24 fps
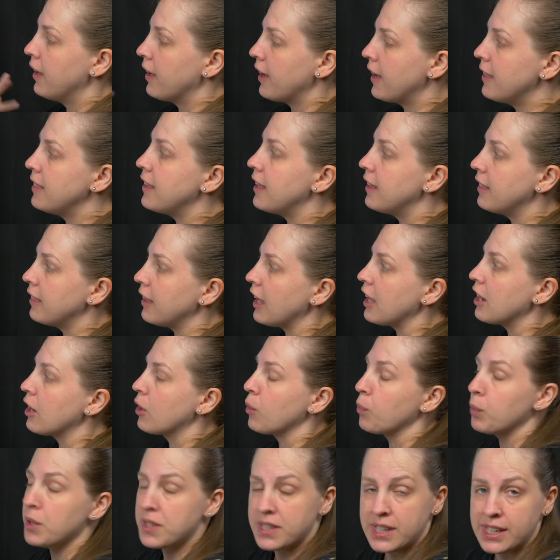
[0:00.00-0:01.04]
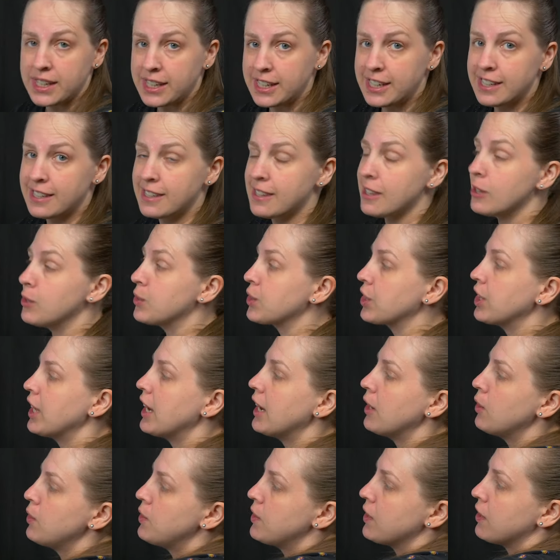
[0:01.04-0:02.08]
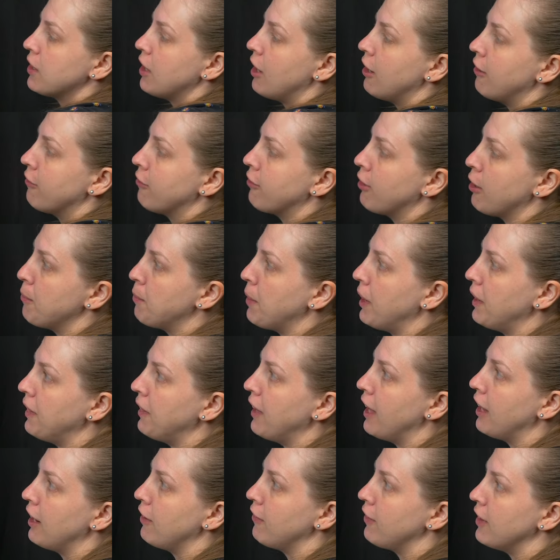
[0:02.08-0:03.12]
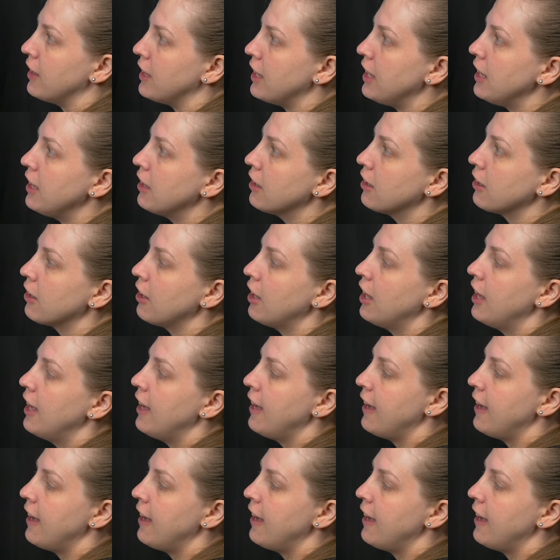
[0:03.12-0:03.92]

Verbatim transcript: and then later, once I get to those clouds, cover up a lot of it here,